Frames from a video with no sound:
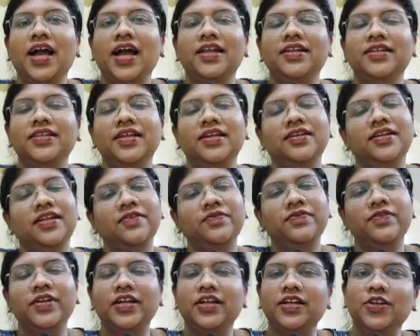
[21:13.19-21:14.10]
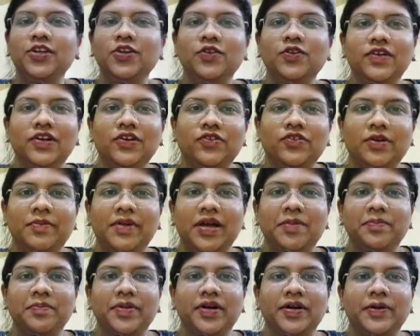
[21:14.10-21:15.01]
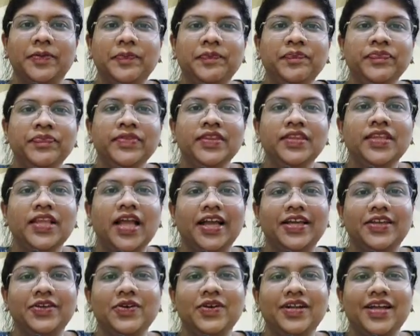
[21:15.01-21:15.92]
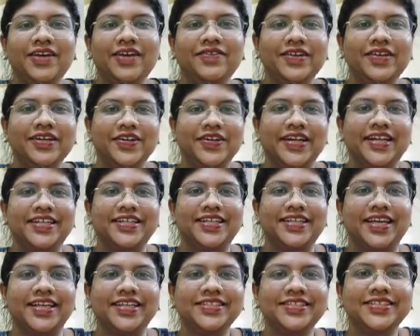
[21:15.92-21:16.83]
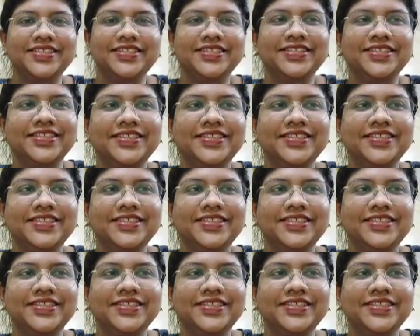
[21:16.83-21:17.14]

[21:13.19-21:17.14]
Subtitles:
and then definitely you will remember. Thank you and have a great day.